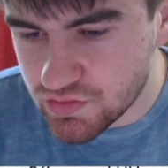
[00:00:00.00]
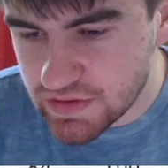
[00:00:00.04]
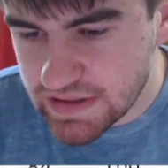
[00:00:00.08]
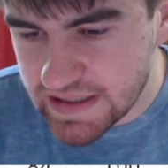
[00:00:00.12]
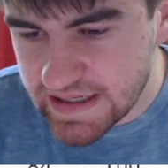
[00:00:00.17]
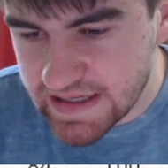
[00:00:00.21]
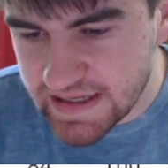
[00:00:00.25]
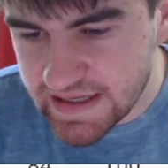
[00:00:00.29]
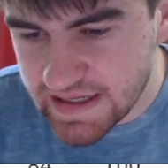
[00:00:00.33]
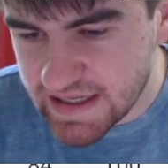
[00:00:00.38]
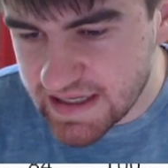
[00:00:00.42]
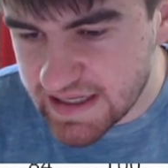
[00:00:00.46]

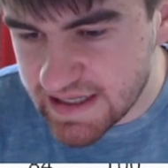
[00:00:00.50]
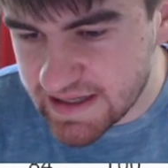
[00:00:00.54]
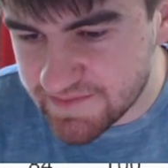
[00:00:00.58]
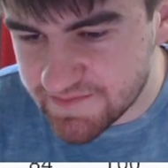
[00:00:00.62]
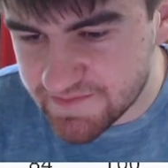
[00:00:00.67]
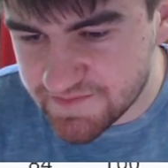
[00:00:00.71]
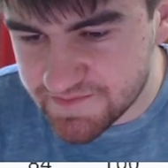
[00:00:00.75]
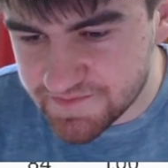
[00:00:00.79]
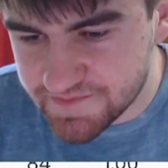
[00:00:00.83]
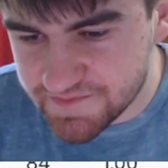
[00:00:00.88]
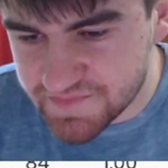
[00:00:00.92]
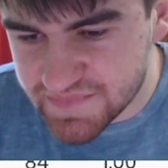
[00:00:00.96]

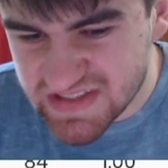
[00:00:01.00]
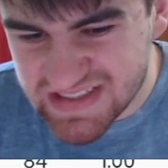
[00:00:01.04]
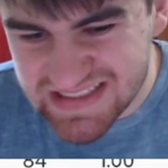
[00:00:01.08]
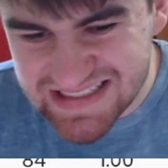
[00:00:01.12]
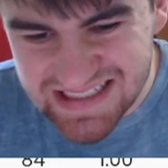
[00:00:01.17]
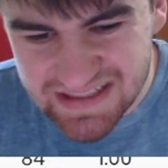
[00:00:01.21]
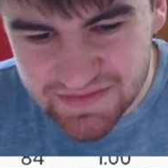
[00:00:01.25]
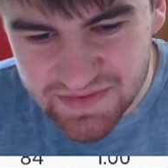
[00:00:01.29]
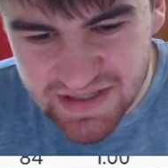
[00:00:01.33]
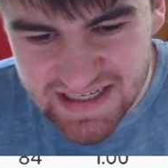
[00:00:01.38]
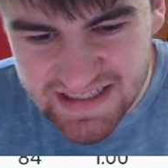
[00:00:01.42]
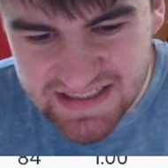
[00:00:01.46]
um,
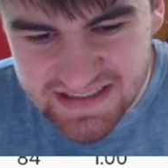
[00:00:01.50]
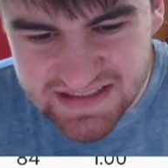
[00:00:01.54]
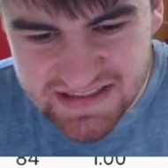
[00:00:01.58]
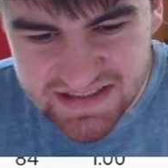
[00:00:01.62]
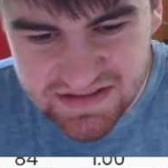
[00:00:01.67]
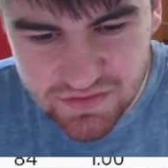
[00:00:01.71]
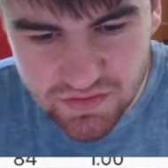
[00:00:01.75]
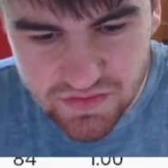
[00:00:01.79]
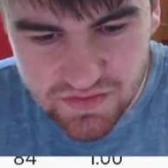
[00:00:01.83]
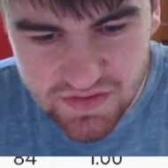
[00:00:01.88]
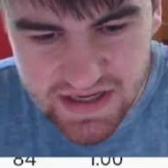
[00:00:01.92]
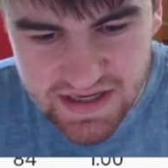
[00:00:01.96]
CBA is
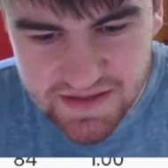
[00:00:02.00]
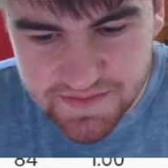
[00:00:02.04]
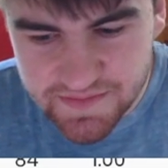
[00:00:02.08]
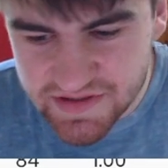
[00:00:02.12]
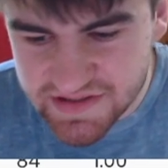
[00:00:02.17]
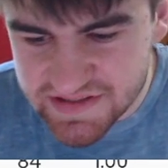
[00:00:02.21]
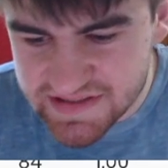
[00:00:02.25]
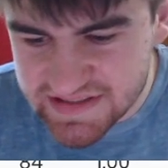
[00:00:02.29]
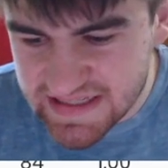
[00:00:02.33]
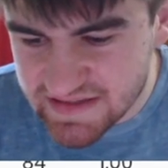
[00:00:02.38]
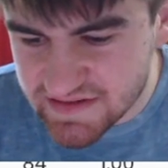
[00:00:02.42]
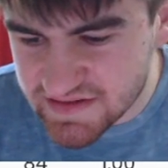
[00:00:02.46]

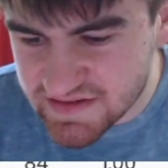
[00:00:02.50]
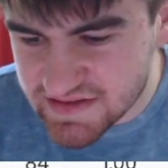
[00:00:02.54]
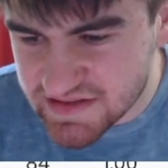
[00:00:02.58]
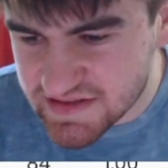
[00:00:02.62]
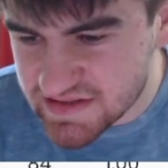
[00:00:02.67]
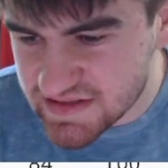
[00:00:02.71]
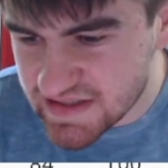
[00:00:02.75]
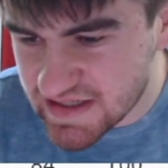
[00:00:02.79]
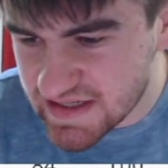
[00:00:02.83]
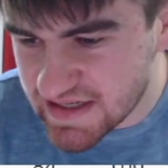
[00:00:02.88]
3%.